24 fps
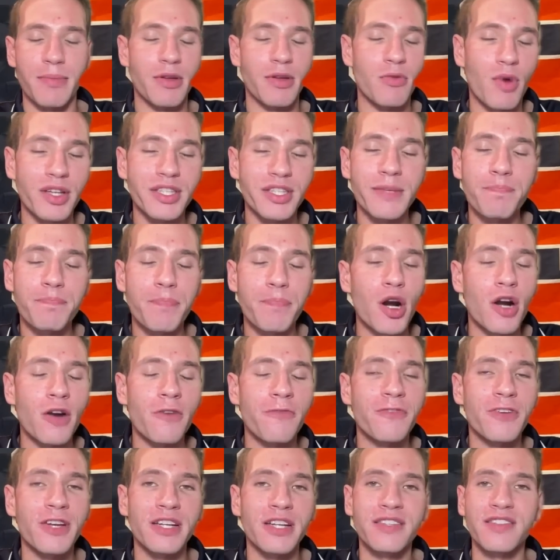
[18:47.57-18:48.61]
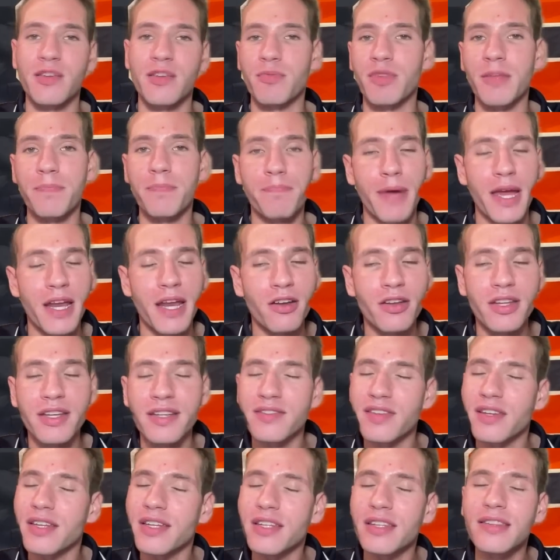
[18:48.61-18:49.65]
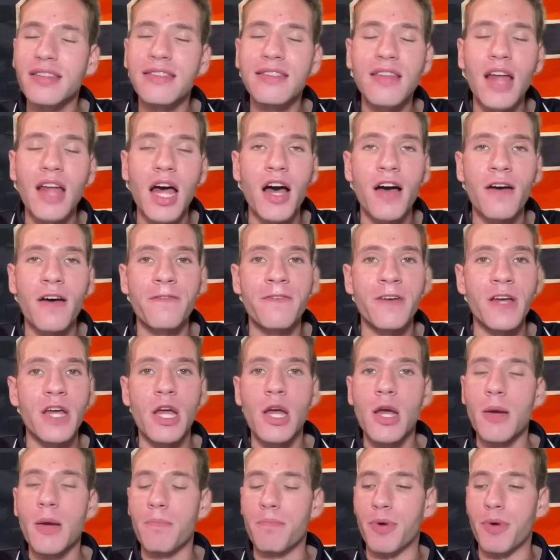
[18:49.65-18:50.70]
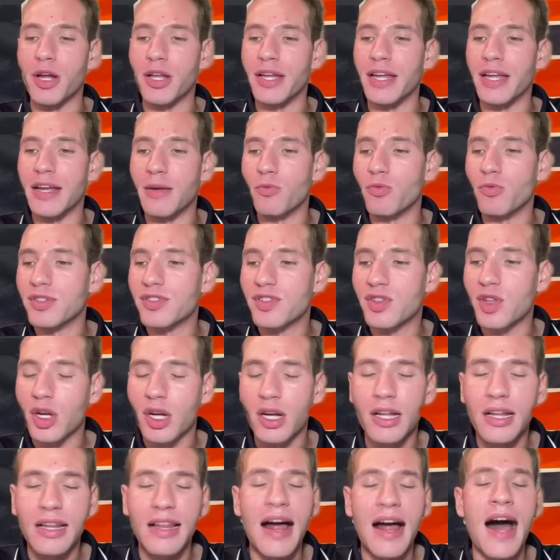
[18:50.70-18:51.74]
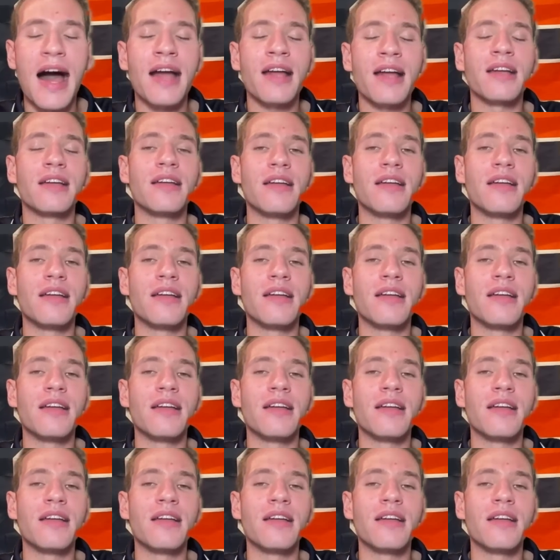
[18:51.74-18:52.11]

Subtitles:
He wasn't perfect. Some of the penalties I didn't love, but it was the clock